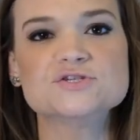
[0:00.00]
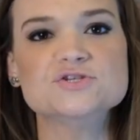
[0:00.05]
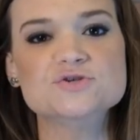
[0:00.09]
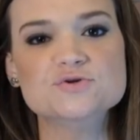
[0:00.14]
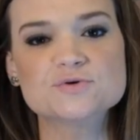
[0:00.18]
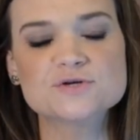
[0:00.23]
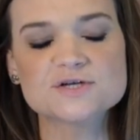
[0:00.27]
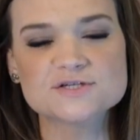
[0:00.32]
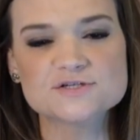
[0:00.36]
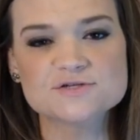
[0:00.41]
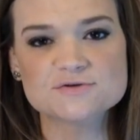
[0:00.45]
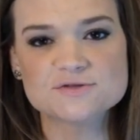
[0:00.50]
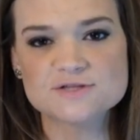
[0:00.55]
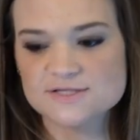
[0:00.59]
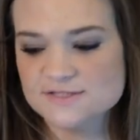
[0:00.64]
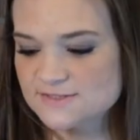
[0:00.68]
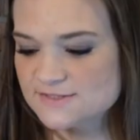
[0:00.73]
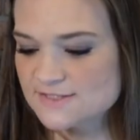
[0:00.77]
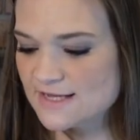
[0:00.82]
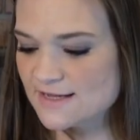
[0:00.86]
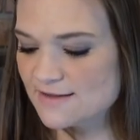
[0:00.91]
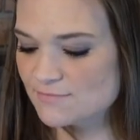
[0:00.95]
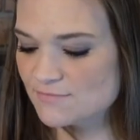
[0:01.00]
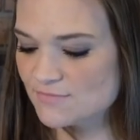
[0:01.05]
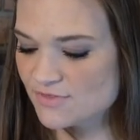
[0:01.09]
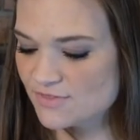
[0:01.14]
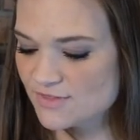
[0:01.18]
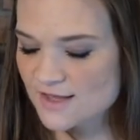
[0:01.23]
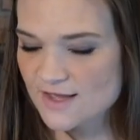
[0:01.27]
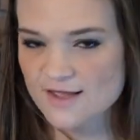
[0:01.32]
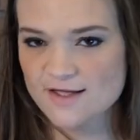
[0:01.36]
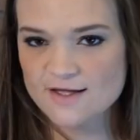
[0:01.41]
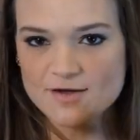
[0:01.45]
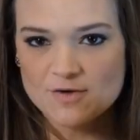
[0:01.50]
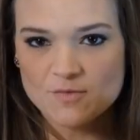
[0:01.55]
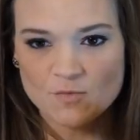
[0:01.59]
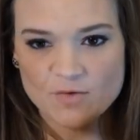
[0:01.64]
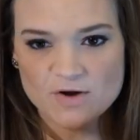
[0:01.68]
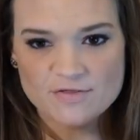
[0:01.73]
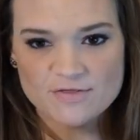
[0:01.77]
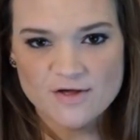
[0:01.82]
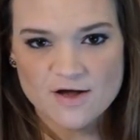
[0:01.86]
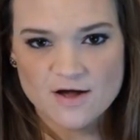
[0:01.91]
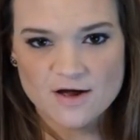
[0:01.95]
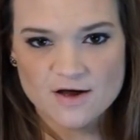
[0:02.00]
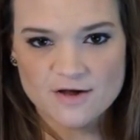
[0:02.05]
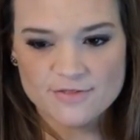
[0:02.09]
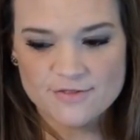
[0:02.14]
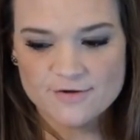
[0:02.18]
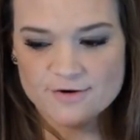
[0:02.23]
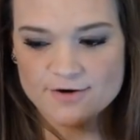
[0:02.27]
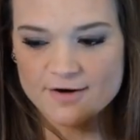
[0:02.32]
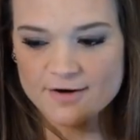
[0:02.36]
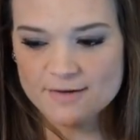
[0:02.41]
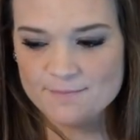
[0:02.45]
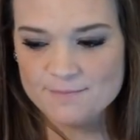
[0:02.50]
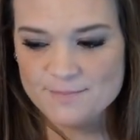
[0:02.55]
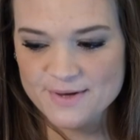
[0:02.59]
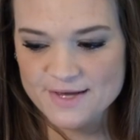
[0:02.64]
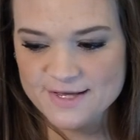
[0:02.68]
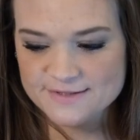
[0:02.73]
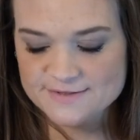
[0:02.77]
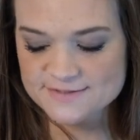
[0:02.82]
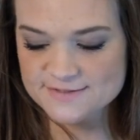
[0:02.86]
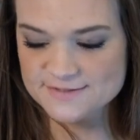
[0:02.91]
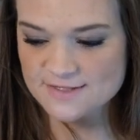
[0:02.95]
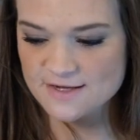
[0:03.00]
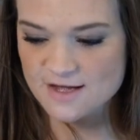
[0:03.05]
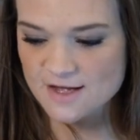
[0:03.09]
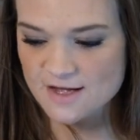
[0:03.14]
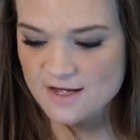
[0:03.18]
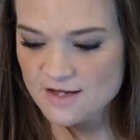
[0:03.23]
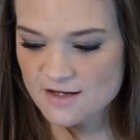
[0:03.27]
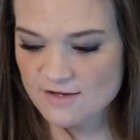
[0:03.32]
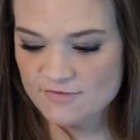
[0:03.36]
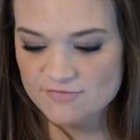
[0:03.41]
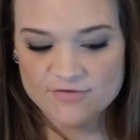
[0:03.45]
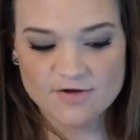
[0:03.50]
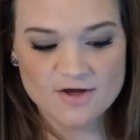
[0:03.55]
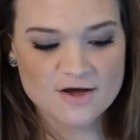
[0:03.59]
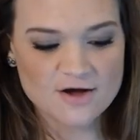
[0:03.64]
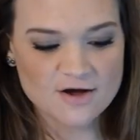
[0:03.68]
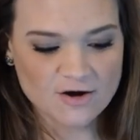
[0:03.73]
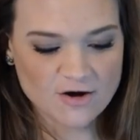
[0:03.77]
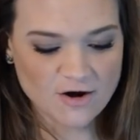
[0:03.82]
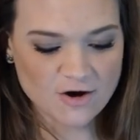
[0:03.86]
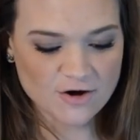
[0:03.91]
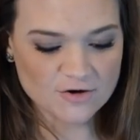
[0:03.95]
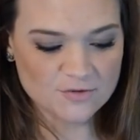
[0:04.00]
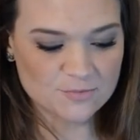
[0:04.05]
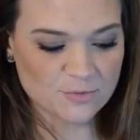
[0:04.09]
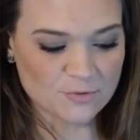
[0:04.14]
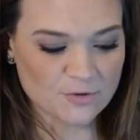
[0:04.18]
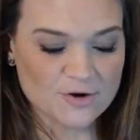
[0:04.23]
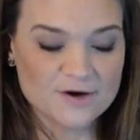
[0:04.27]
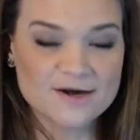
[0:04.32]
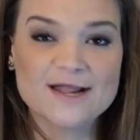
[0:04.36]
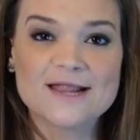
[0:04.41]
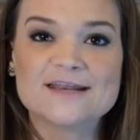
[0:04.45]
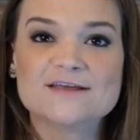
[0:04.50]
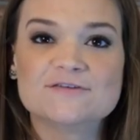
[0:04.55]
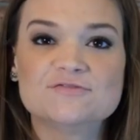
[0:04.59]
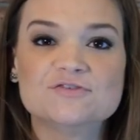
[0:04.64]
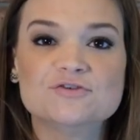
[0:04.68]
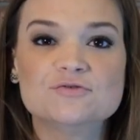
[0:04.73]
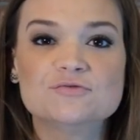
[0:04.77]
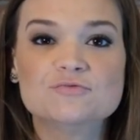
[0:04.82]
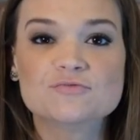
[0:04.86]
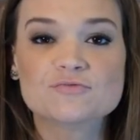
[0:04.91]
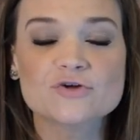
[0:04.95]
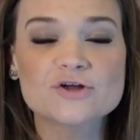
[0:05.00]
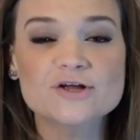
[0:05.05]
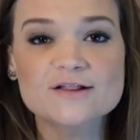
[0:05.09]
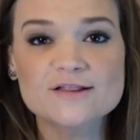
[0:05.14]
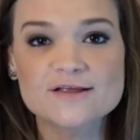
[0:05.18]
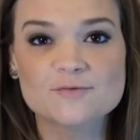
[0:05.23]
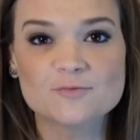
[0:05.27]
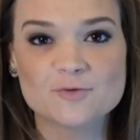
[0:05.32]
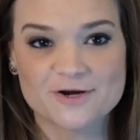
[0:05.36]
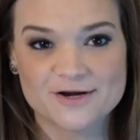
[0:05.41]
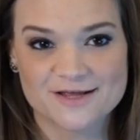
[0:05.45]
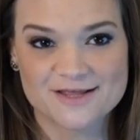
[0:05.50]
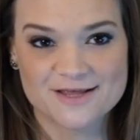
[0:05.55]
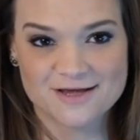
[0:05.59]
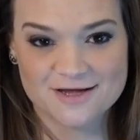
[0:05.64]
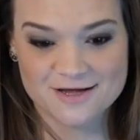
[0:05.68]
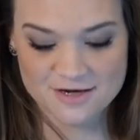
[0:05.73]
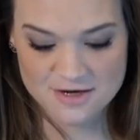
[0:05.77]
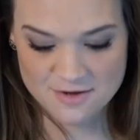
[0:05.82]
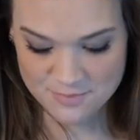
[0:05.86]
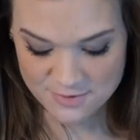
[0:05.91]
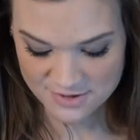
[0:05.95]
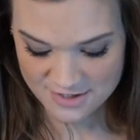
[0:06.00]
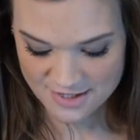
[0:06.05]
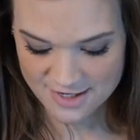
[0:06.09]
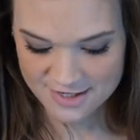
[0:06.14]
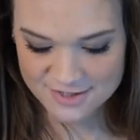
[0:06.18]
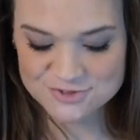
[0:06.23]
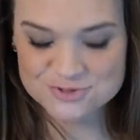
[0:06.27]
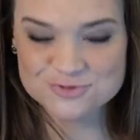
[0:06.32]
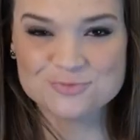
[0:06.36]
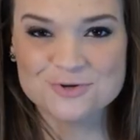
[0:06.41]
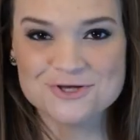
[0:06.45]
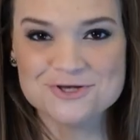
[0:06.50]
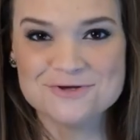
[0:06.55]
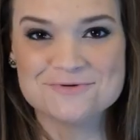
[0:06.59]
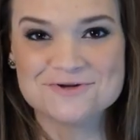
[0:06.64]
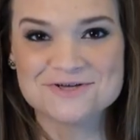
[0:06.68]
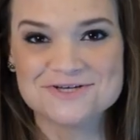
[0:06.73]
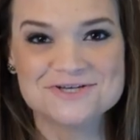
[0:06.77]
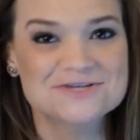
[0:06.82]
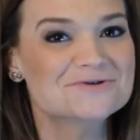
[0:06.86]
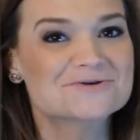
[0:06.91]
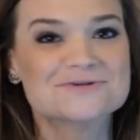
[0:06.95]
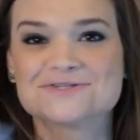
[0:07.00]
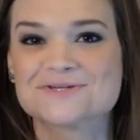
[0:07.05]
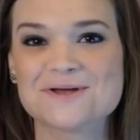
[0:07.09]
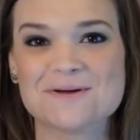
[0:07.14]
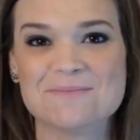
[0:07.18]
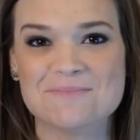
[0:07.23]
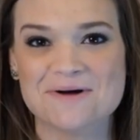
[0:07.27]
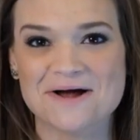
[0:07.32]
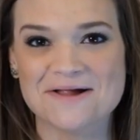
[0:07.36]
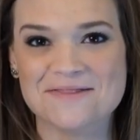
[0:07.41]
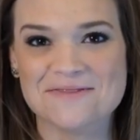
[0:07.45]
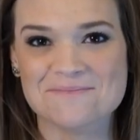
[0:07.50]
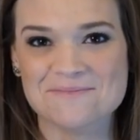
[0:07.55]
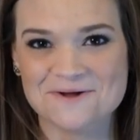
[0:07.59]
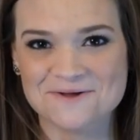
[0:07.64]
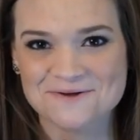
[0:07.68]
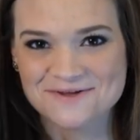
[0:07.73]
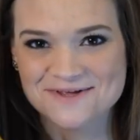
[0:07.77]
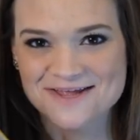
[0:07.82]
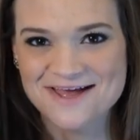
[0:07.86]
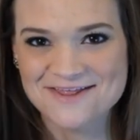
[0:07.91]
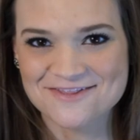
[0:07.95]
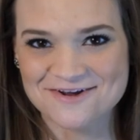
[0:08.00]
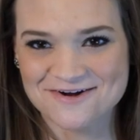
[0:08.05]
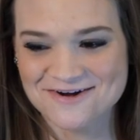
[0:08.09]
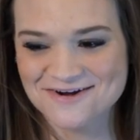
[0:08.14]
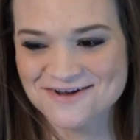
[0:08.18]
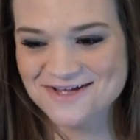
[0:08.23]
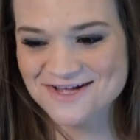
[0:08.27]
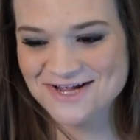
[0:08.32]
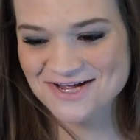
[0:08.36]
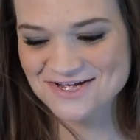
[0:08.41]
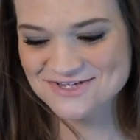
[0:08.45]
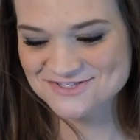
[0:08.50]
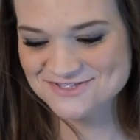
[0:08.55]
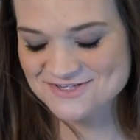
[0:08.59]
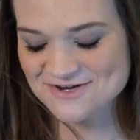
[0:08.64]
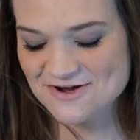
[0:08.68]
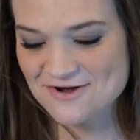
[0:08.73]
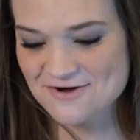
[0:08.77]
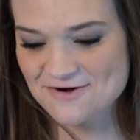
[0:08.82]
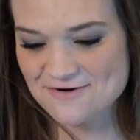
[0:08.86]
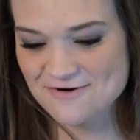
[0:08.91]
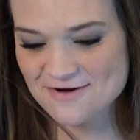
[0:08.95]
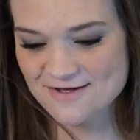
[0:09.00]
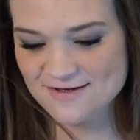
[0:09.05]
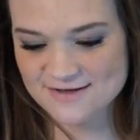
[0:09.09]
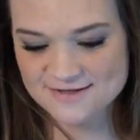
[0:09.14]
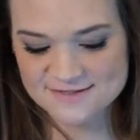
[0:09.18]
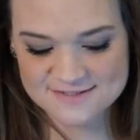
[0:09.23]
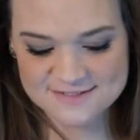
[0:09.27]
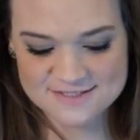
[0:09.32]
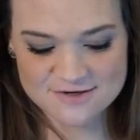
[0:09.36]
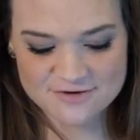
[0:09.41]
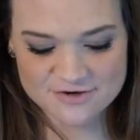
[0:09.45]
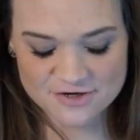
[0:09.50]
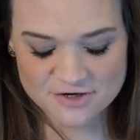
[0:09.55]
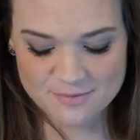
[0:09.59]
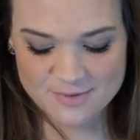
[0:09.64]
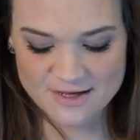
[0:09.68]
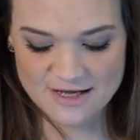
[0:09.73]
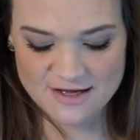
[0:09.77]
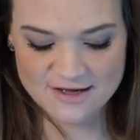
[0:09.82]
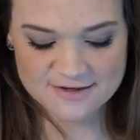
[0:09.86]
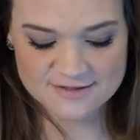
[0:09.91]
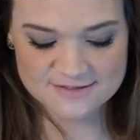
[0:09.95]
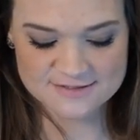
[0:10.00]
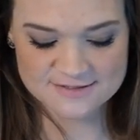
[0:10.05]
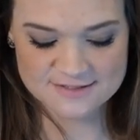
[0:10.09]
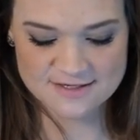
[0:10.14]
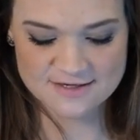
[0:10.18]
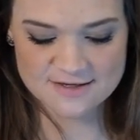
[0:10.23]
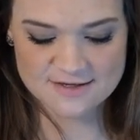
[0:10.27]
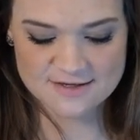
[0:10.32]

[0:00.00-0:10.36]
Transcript: You can do the same thing with other bits of cardboard. And if you really want to kick it up a notch, what you can do is combine them all together. So cereal box.